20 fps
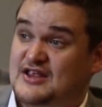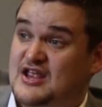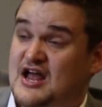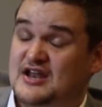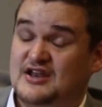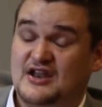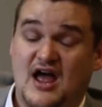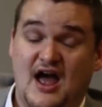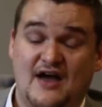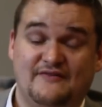
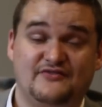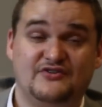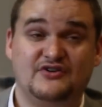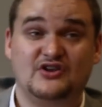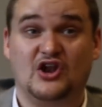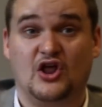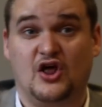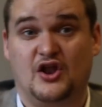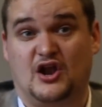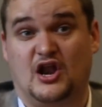And have
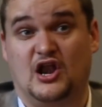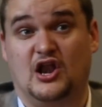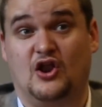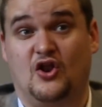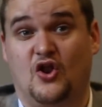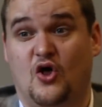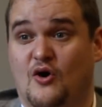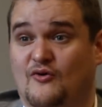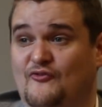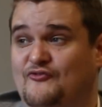you learned a
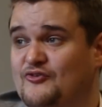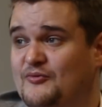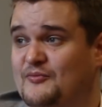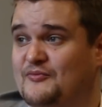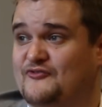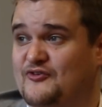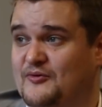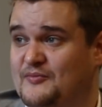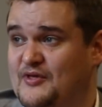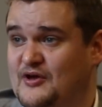lot
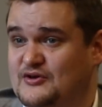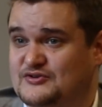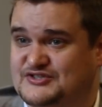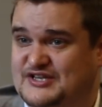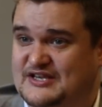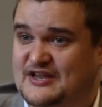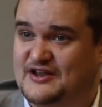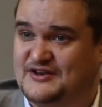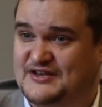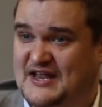from those
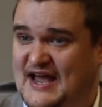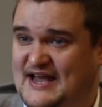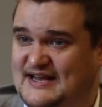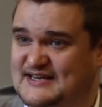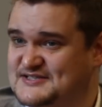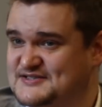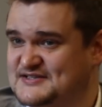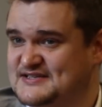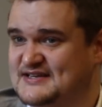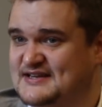
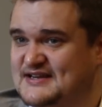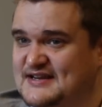days?